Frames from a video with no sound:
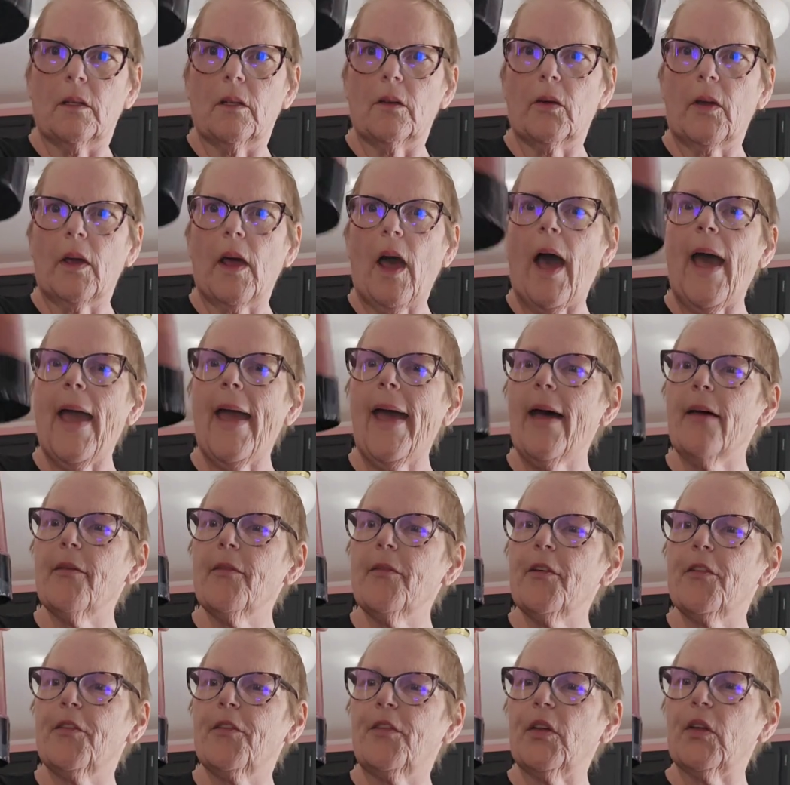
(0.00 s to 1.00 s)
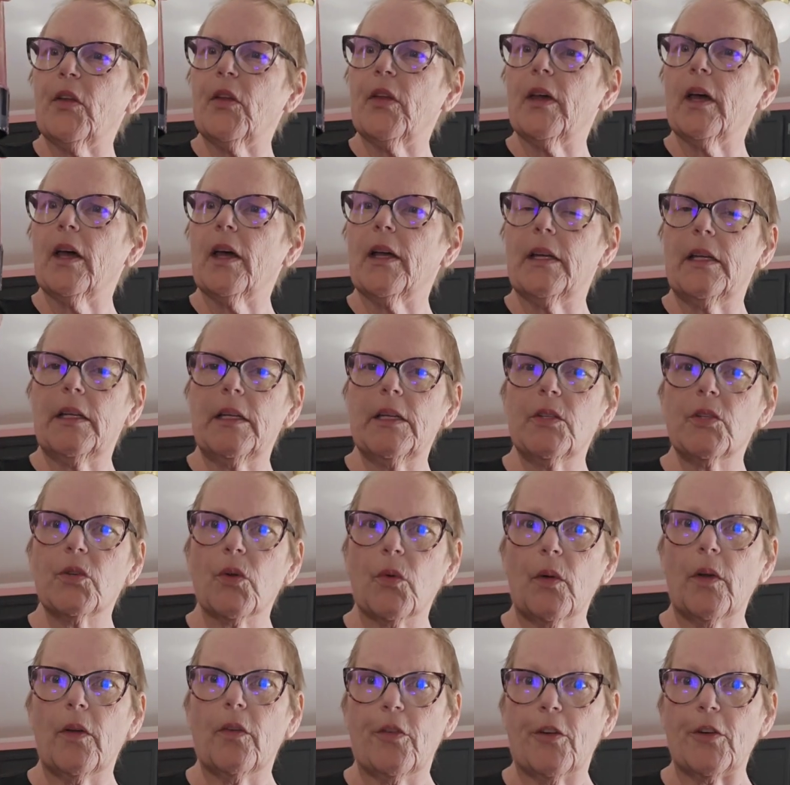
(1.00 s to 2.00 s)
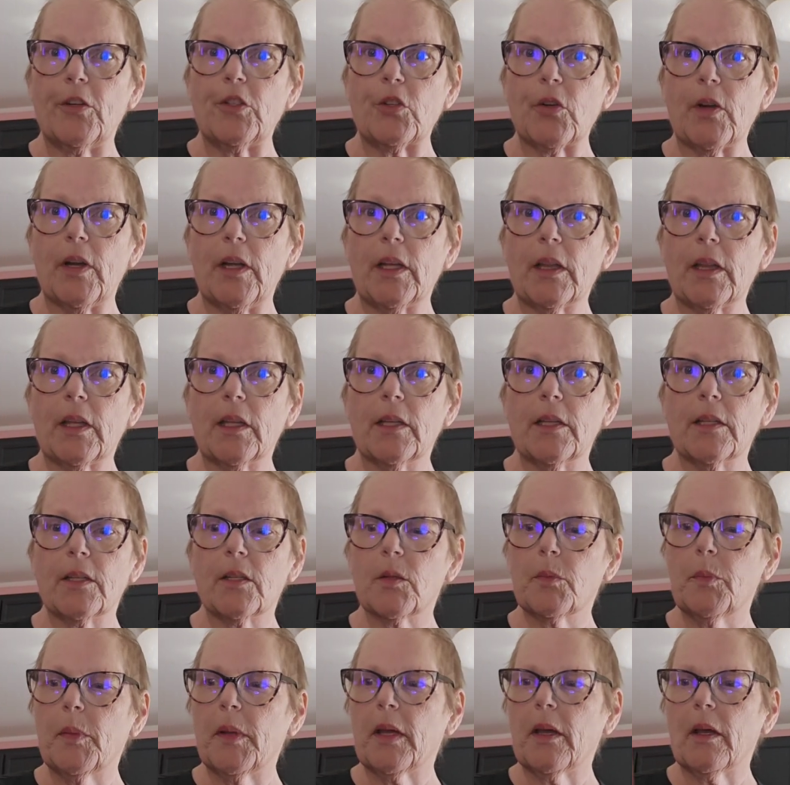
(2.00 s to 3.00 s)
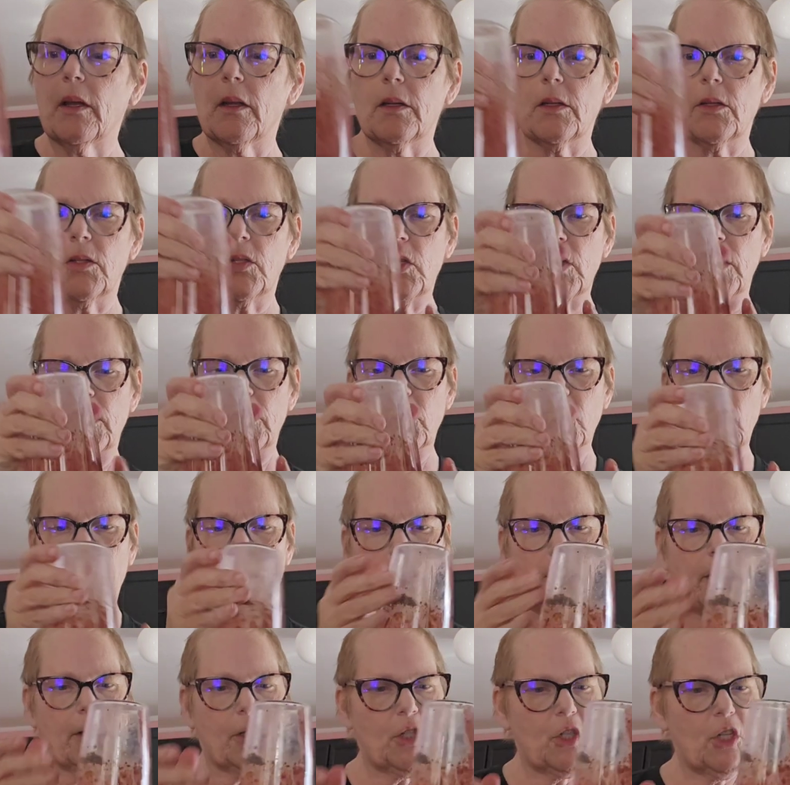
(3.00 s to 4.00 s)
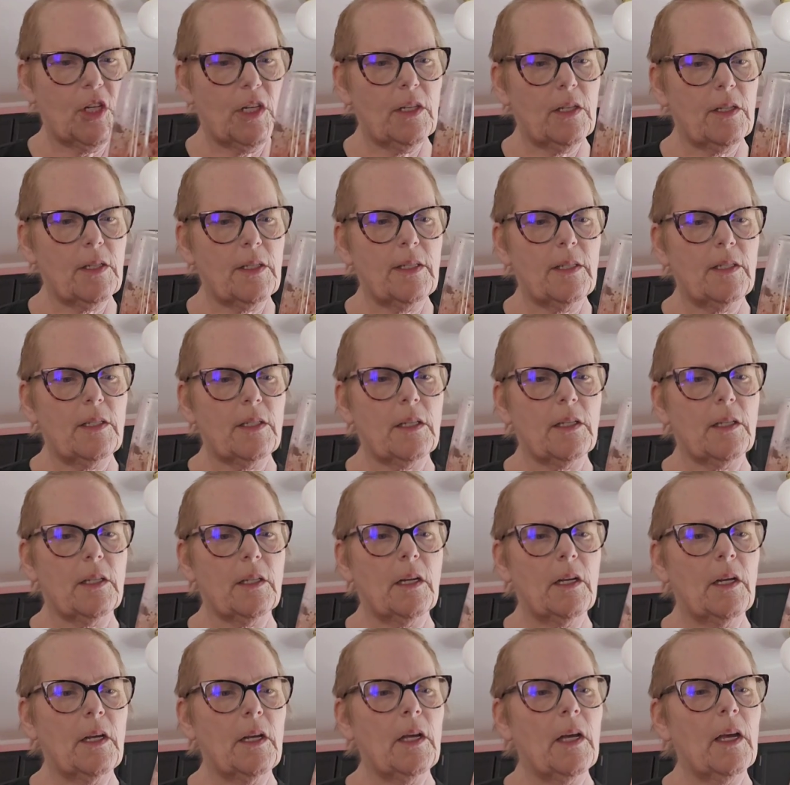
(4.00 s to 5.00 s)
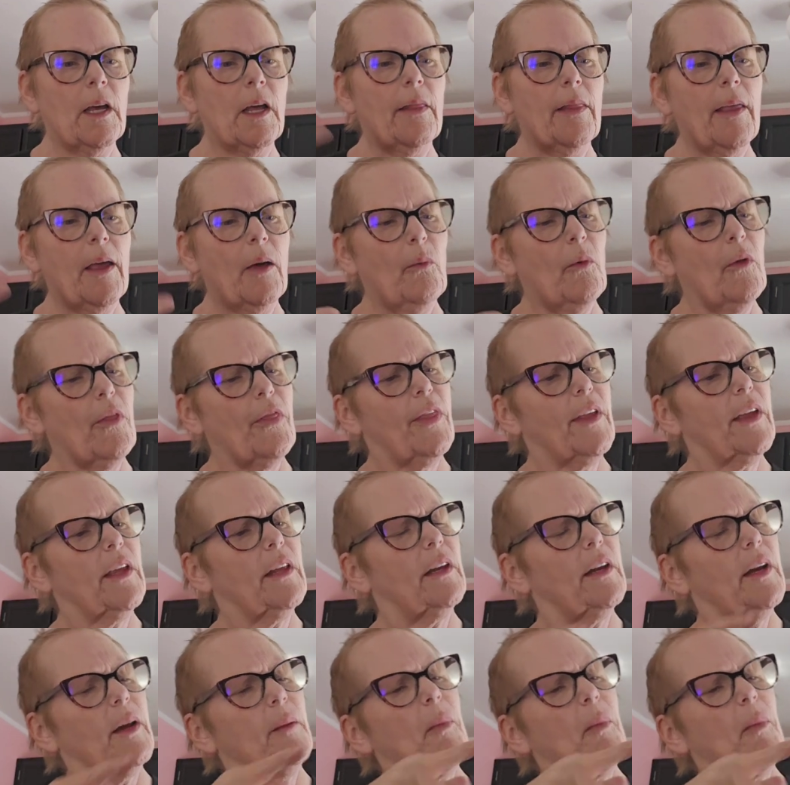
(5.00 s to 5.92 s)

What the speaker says: Okay, I have a feeling I need to refrigerate this because it's got the chia seeds in it, and that will thicken